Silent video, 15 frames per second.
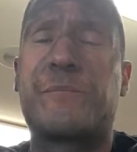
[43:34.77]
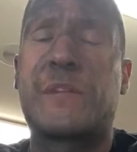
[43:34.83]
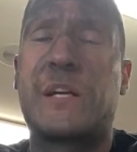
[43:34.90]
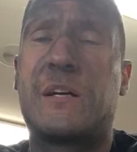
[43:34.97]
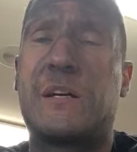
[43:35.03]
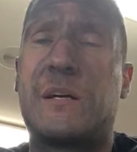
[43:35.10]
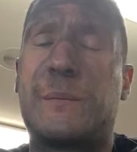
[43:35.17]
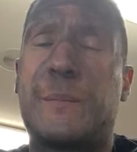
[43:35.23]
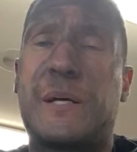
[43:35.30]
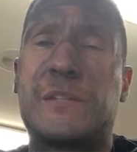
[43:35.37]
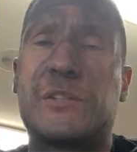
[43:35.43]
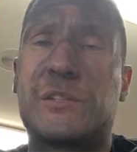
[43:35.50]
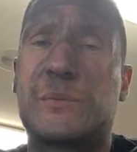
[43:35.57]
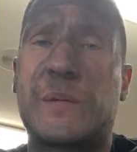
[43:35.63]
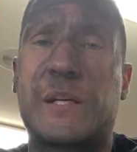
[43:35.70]
on
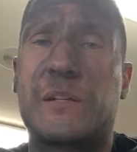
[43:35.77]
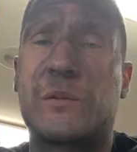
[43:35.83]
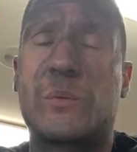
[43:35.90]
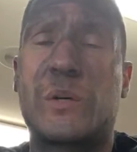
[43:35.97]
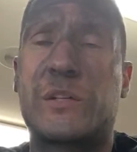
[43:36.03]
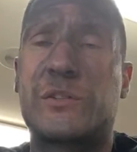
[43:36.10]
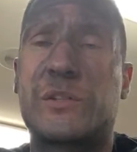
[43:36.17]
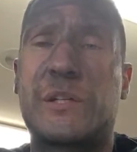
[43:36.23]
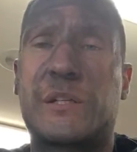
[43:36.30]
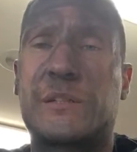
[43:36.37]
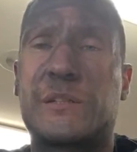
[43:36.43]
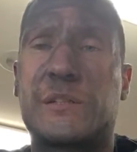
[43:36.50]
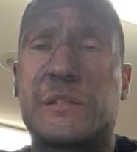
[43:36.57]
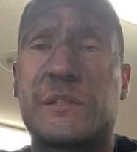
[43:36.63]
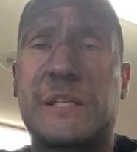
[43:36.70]
just regular work
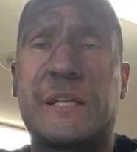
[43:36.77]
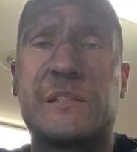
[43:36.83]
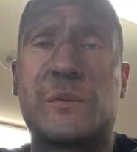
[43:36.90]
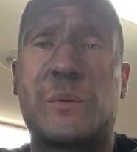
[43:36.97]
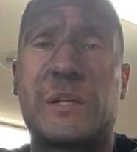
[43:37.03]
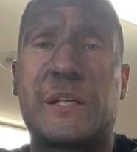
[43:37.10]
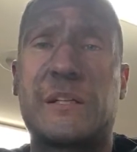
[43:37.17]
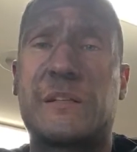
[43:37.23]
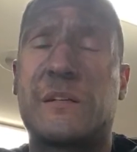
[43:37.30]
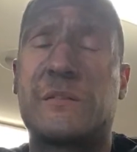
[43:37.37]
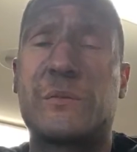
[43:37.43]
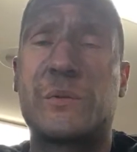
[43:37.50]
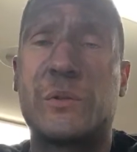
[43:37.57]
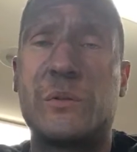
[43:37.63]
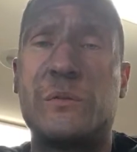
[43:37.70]
trucks and guys that want to get down
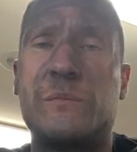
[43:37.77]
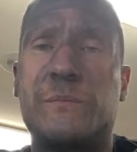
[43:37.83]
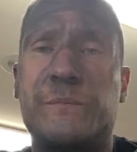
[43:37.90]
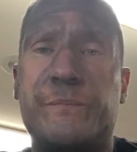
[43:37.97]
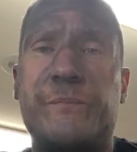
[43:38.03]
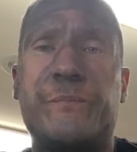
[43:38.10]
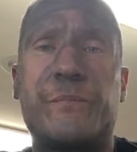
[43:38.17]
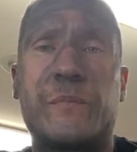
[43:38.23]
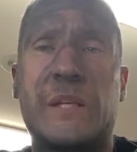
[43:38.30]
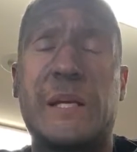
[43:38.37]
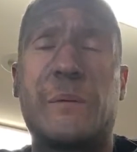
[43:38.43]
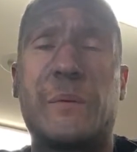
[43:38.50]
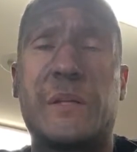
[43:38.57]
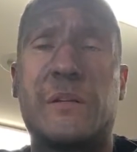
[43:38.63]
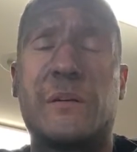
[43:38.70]
the road, yeah,
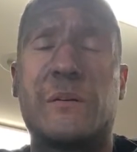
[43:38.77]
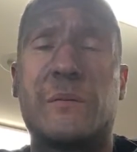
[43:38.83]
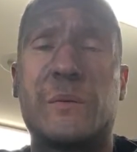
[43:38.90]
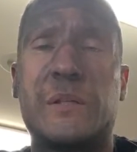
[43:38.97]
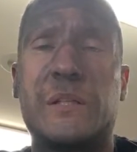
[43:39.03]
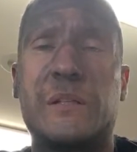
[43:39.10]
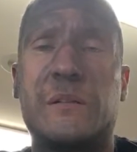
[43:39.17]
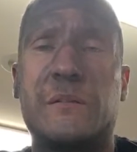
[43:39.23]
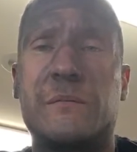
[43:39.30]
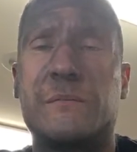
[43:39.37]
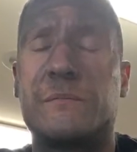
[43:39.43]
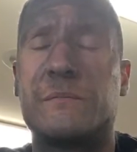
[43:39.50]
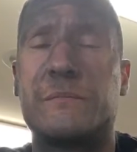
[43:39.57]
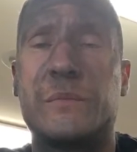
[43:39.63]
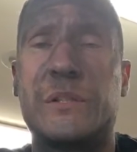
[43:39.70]
we
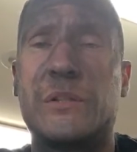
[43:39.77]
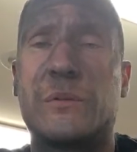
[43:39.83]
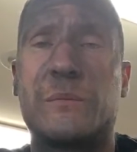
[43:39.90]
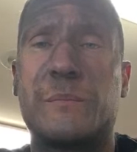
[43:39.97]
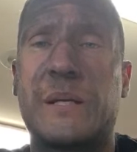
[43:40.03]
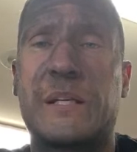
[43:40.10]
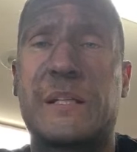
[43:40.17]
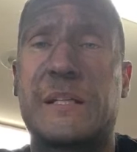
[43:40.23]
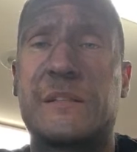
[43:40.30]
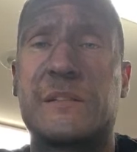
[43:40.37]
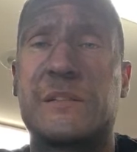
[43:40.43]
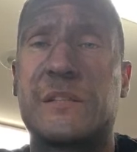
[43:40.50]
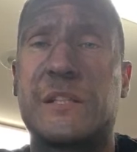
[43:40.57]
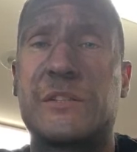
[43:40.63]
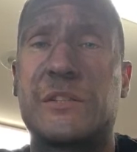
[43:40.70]
don't make that
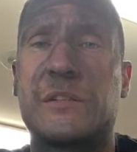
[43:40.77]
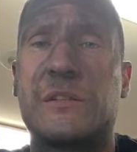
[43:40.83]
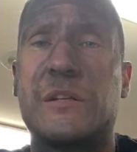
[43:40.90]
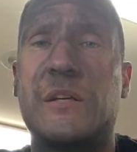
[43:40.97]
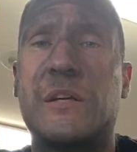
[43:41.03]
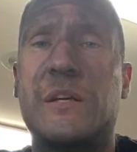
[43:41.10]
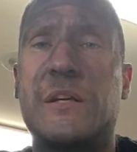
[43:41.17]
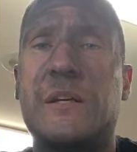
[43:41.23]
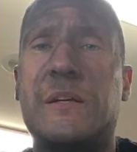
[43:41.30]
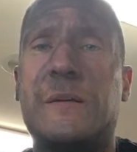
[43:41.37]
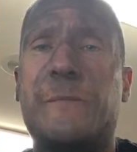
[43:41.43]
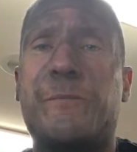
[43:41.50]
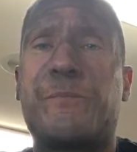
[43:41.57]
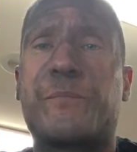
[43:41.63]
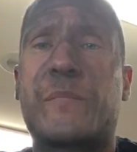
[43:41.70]
distinction.
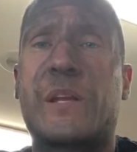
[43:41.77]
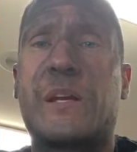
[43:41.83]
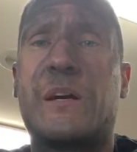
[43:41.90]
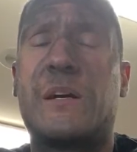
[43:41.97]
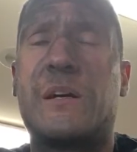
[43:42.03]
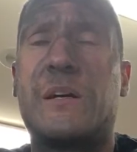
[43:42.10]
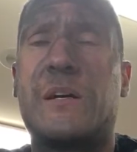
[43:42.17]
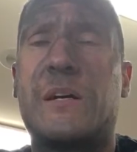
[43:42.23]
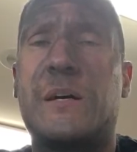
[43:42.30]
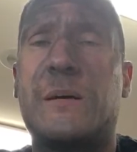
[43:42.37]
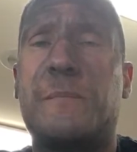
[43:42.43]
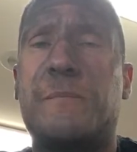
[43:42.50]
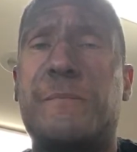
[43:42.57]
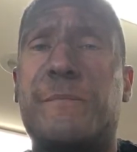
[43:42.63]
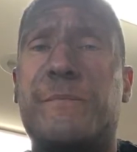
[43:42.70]

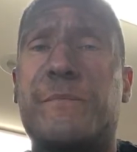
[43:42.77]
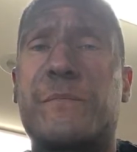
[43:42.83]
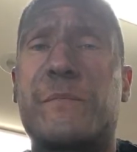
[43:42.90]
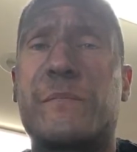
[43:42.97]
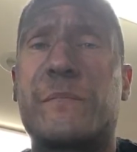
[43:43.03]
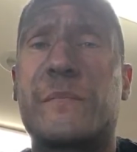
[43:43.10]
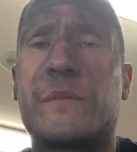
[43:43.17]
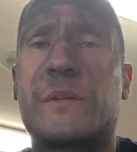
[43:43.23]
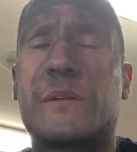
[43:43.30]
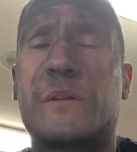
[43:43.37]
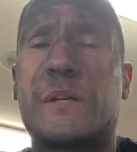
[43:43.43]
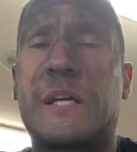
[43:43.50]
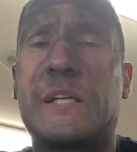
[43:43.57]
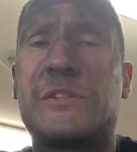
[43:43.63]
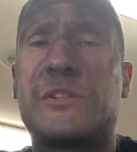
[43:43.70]

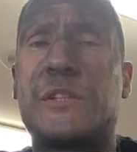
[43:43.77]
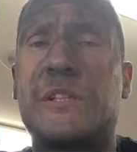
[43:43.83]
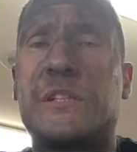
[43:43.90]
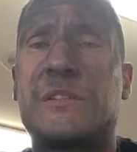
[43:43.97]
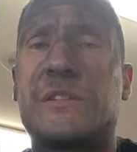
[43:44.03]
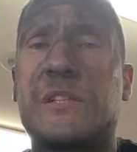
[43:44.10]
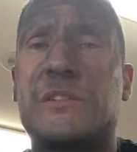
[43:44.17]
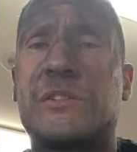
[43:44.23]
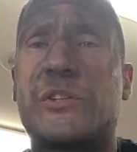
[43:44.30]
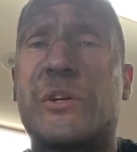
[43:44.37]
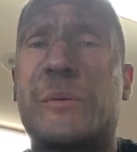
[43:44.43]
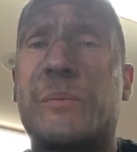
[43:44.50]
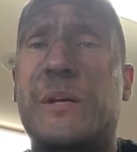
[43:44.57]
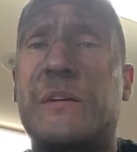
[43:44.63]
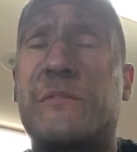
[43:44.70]
Kay Sheenan says,
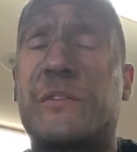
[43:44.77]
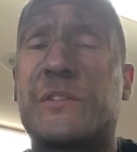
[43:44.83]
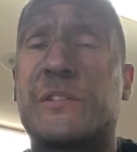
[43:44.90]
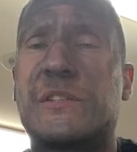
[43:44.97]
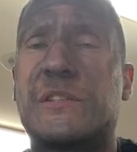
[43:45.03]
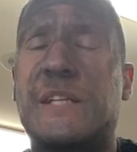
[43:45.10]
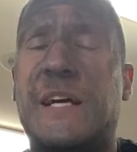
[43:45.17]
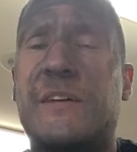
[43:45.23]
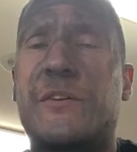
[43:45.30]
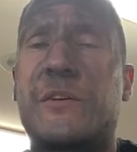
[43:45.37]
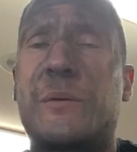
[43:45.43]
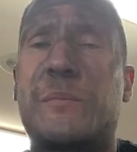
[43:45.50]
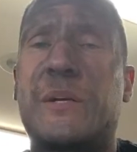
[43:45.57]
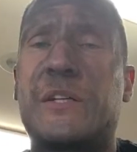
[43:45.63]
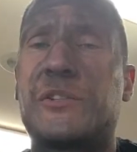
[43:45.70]
Durabrite versus
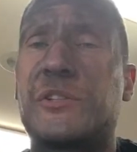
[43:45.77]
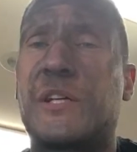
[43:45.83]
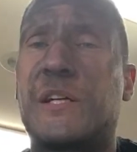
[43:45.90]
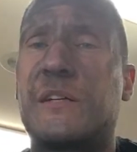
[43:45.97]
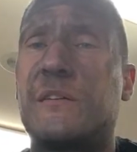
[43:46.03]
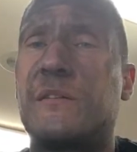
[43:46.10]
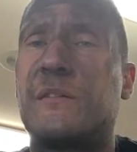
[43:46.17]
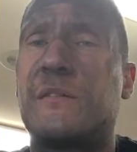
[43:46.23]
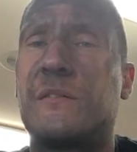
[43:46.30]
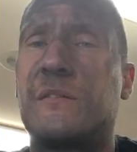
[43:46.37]
non-Durabrite shine.